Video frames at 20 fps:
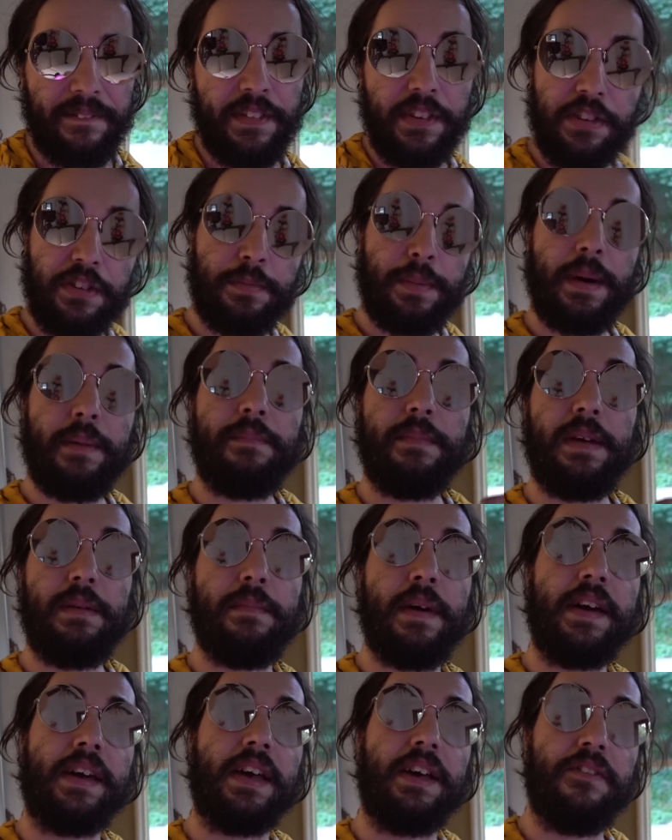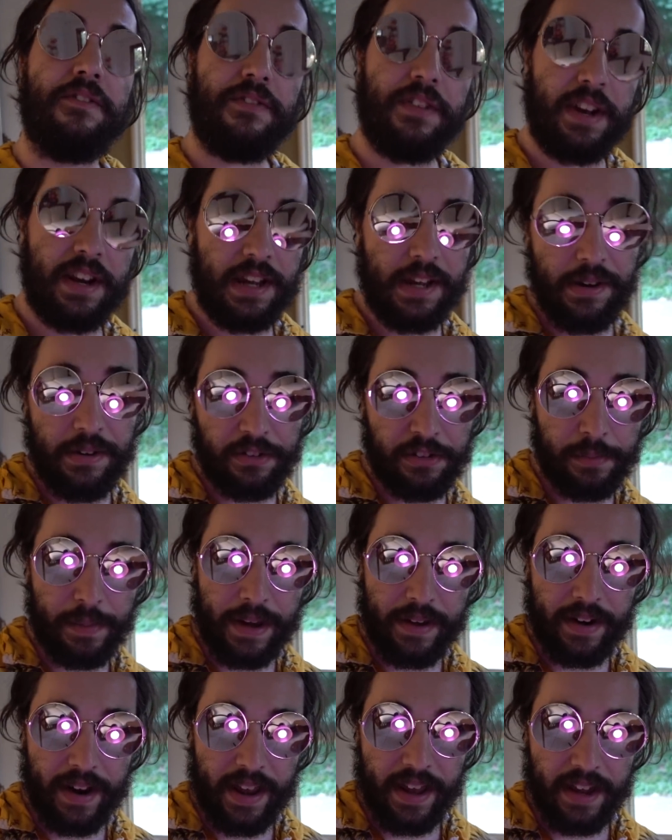This is about me making videos
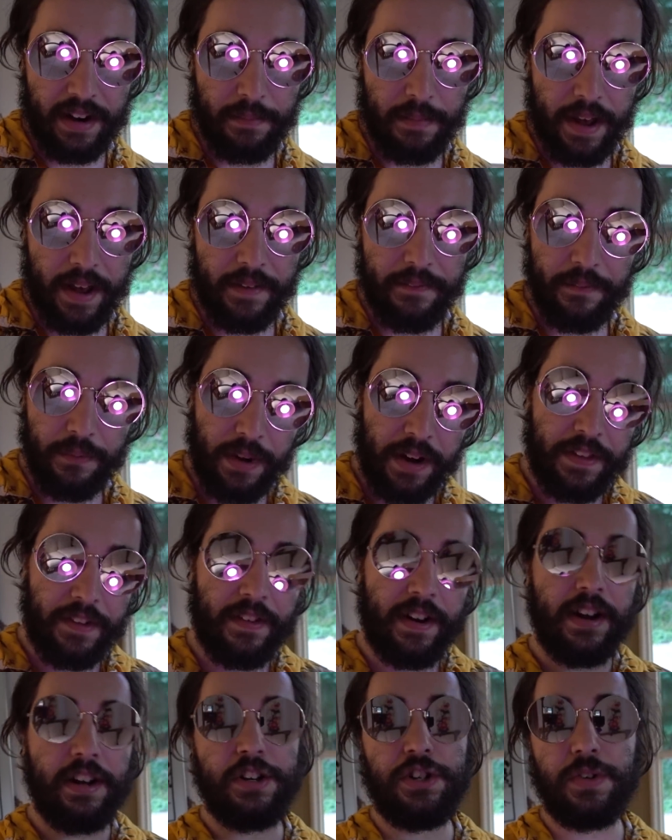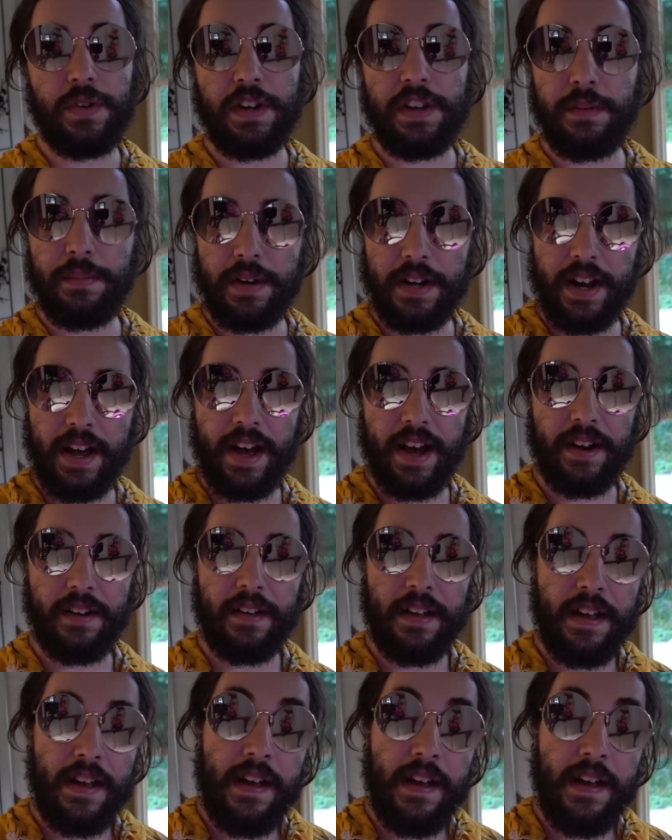about anime, whether I enjoy them or not.